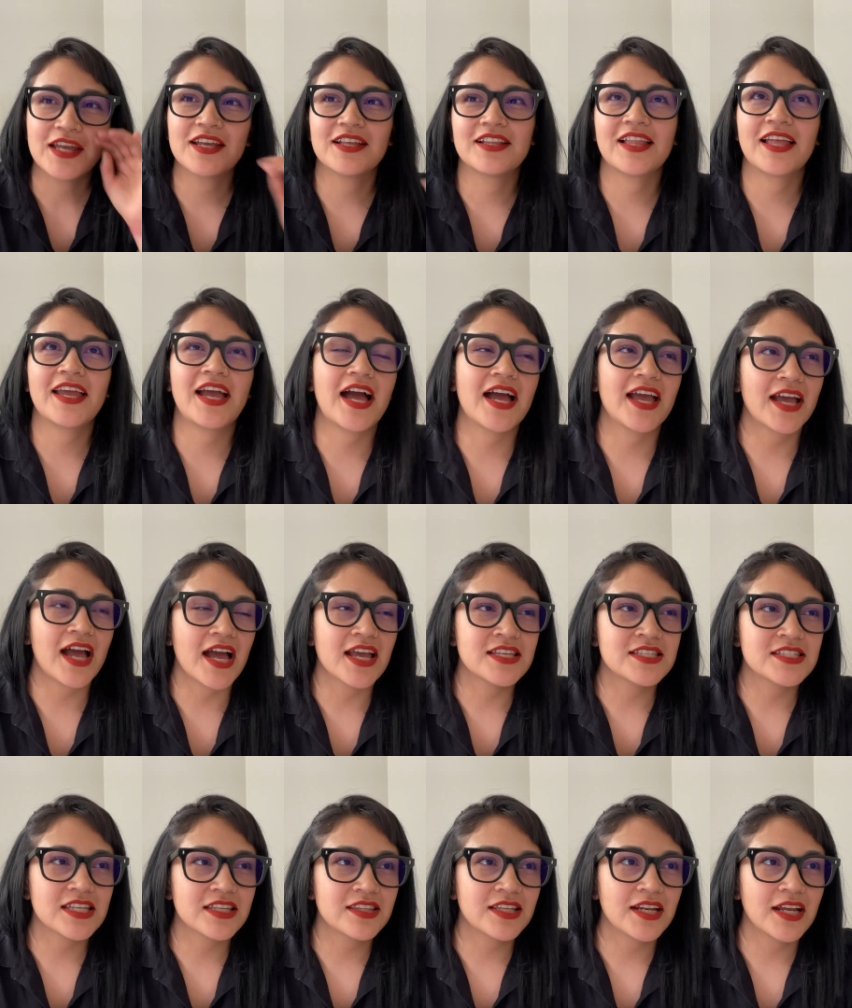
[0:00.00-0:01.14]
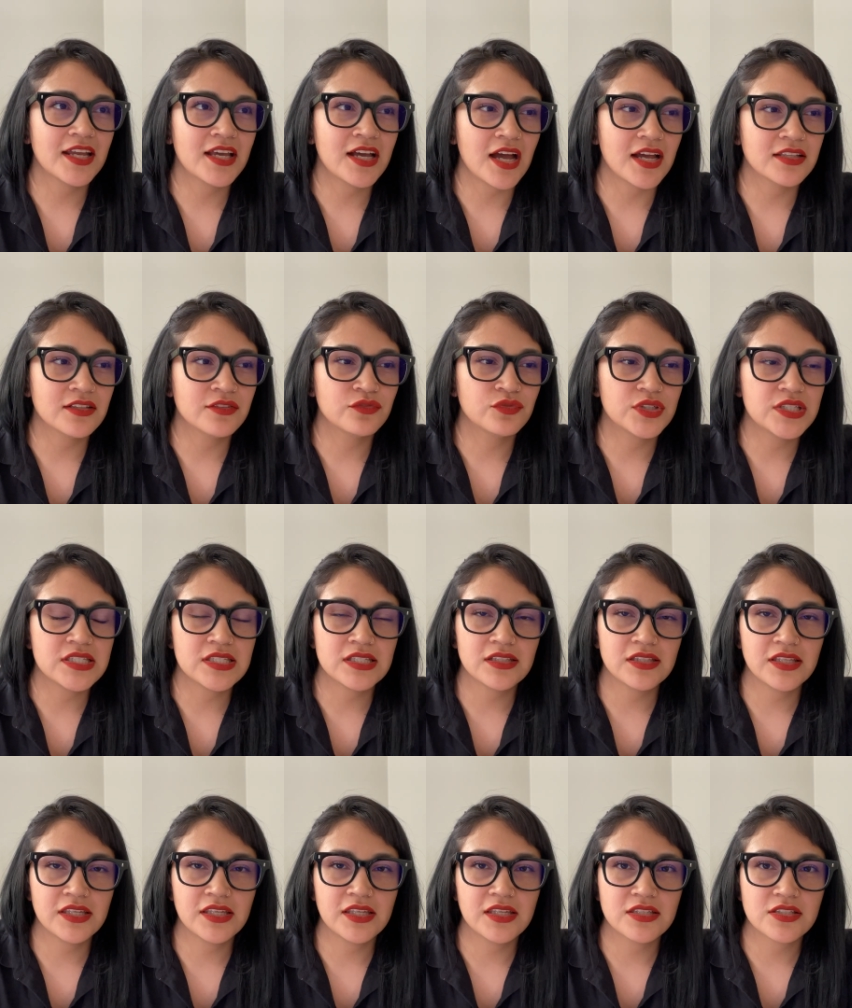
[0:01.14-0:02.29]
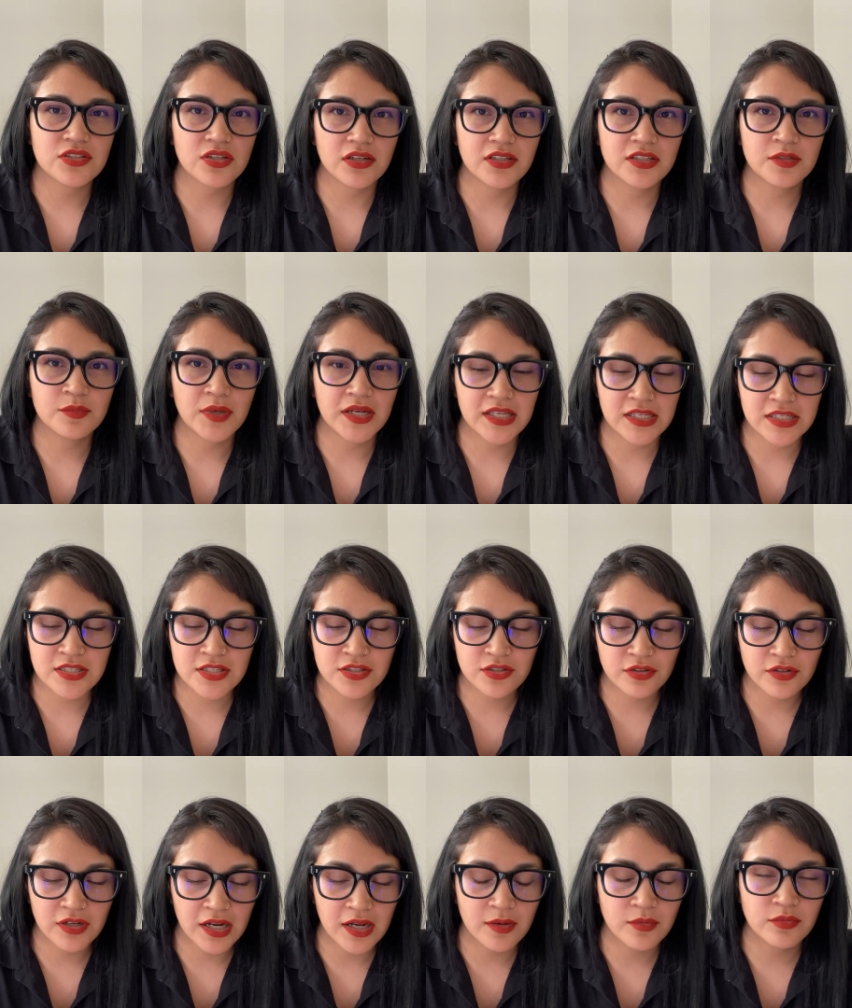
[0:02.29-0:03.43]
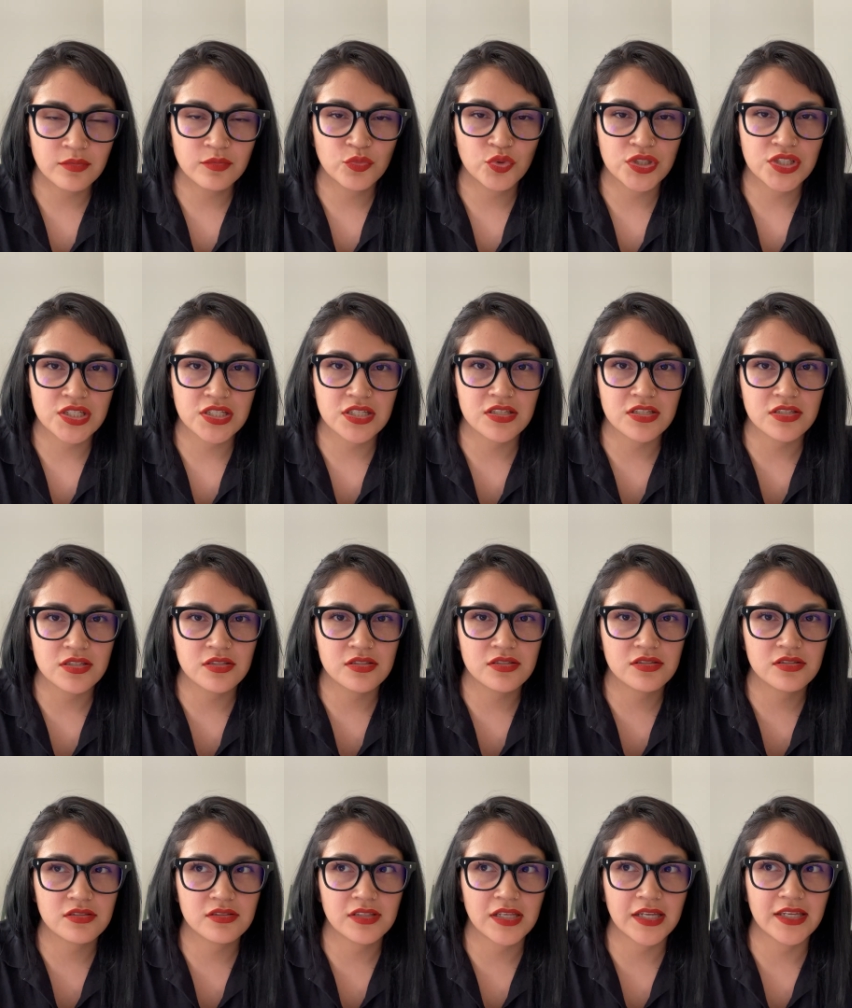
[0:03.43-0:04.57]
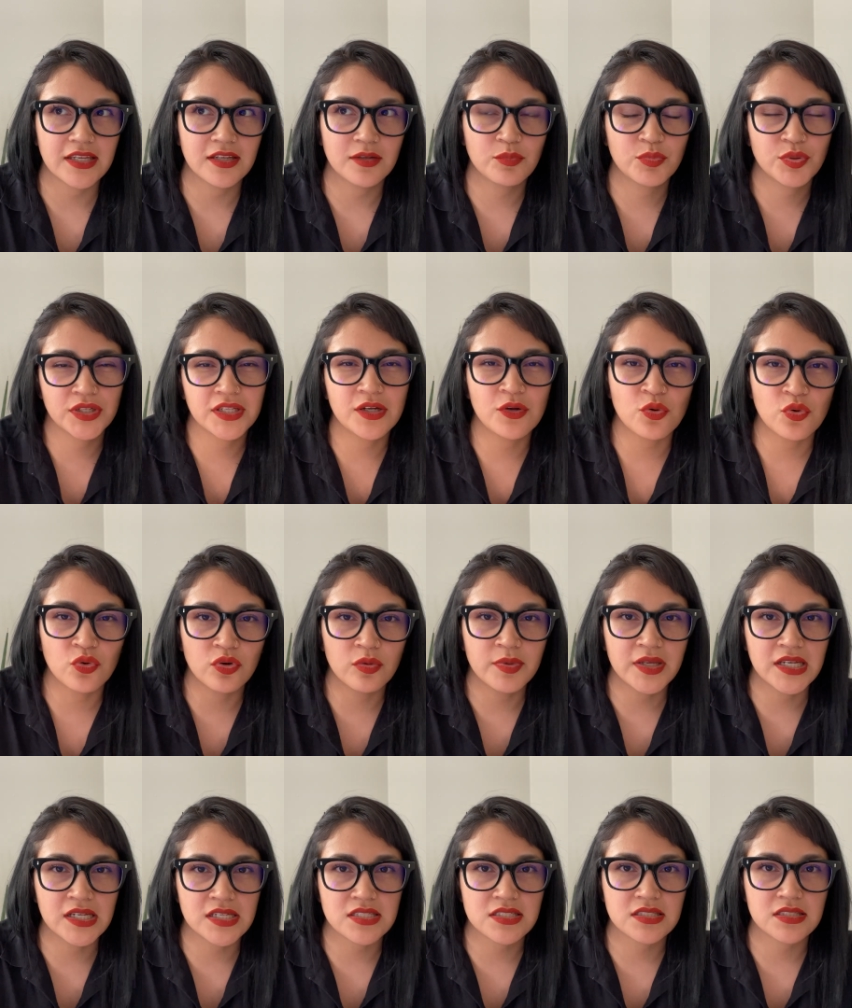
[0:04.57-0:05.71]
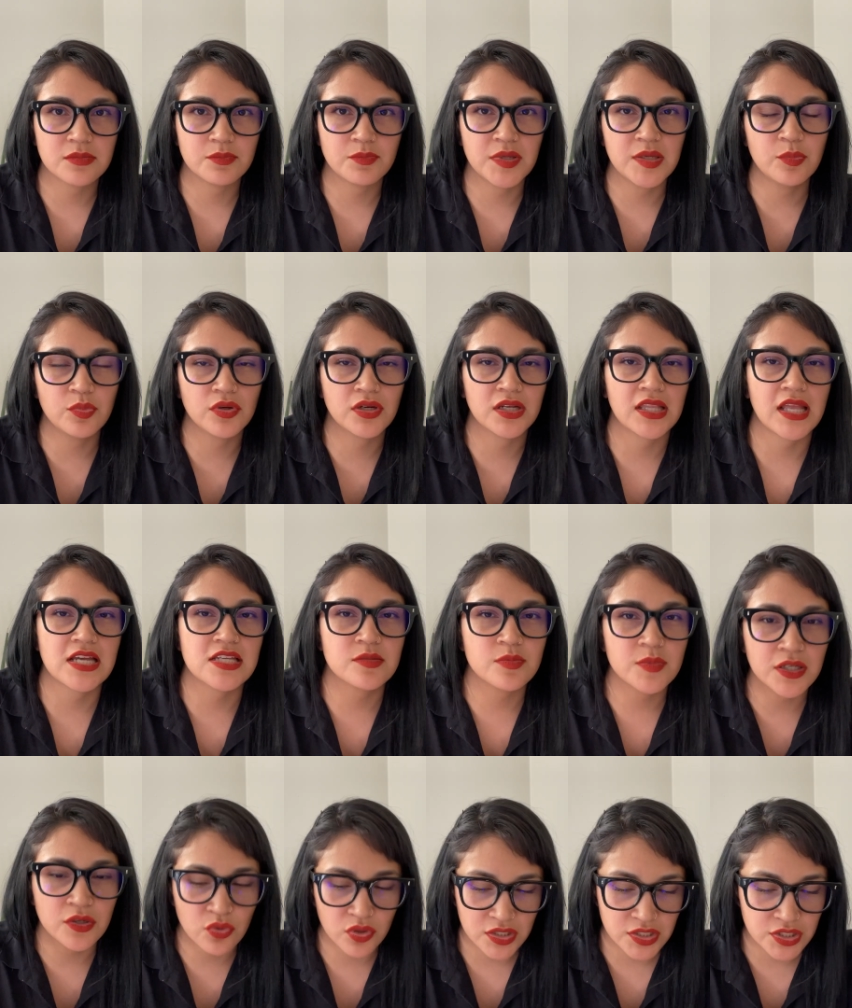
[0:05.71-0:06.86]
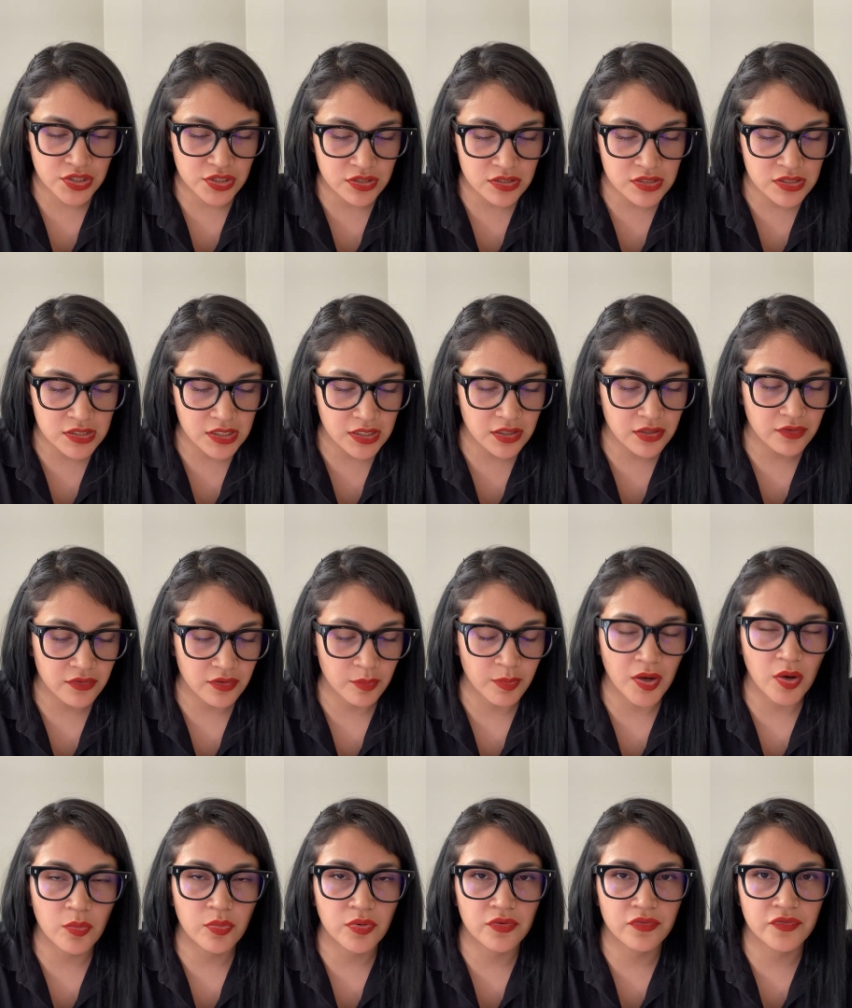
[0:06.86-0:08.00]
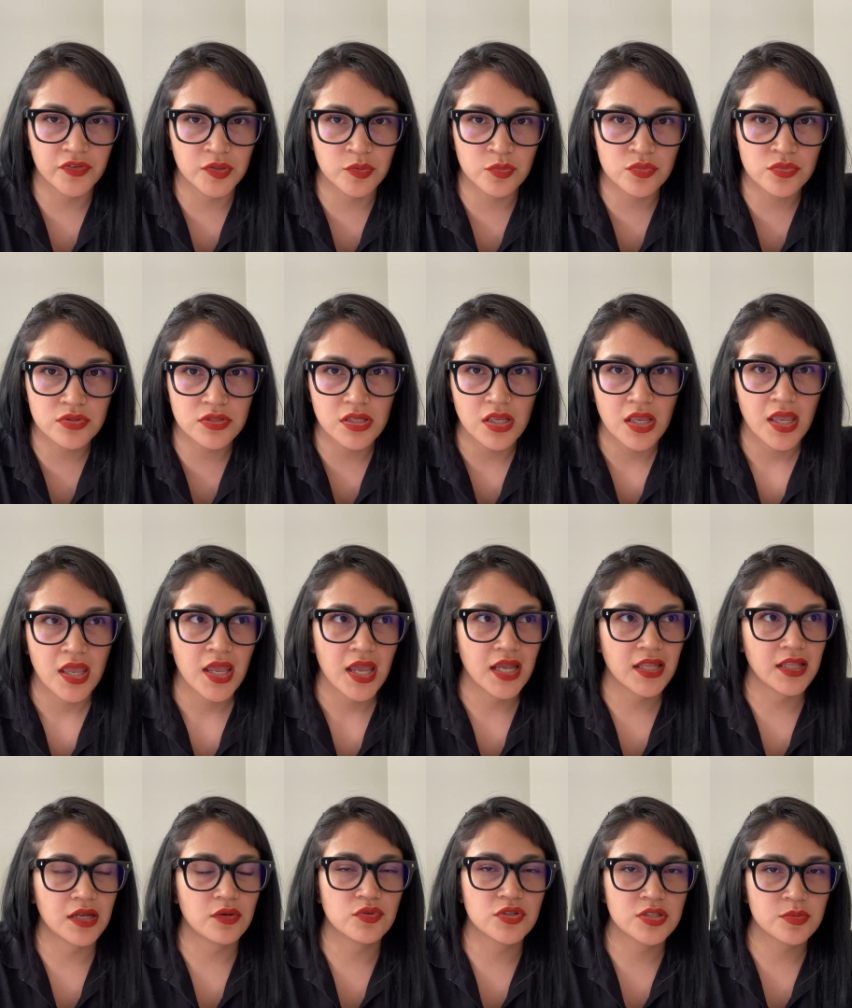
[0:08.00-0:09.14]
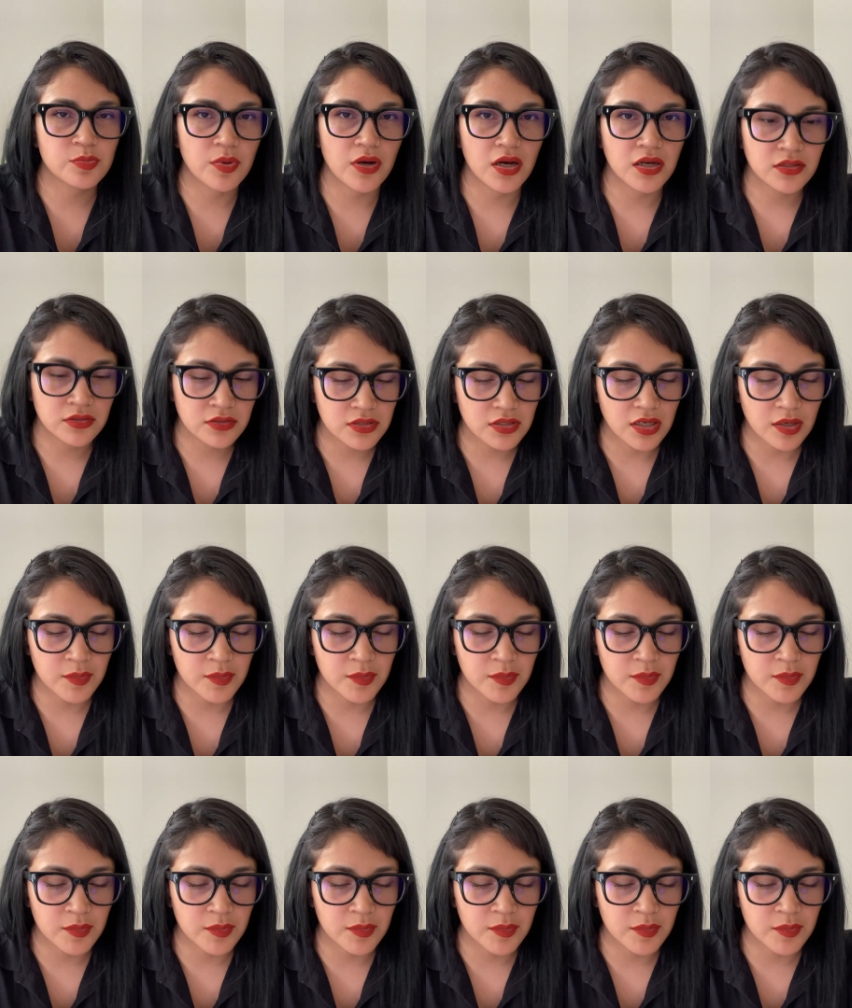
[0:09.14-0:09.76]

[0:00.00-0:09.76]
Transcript: like I said that I kind of recently started my Instagram, which is like pretty cool because people can ask me questions there about perfumes and I respond.